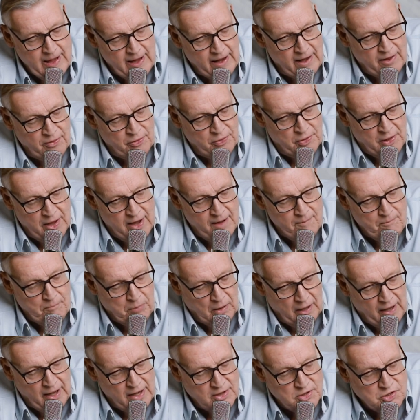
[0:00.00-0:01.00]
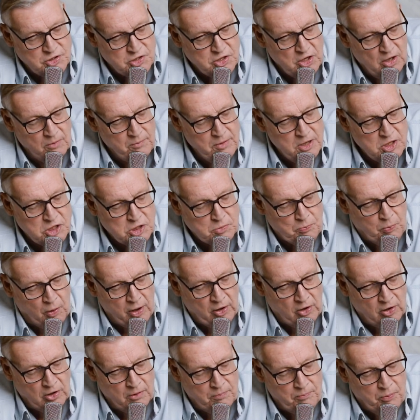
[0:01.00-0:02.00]
and their blood shall be
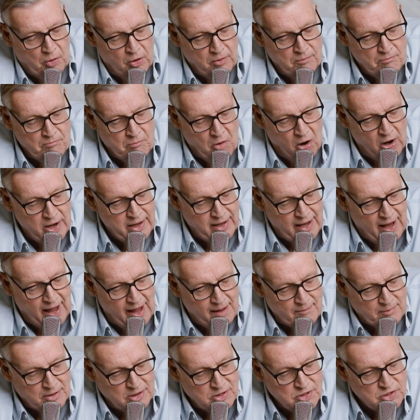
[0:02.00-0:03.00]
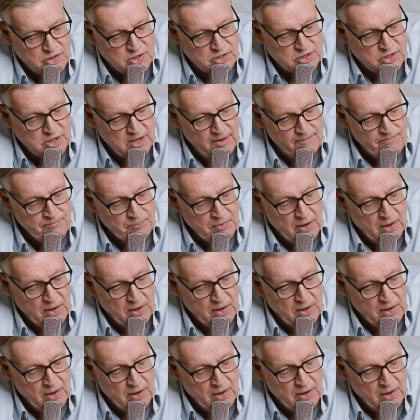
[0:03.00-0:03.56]
sprinkled upon my garments,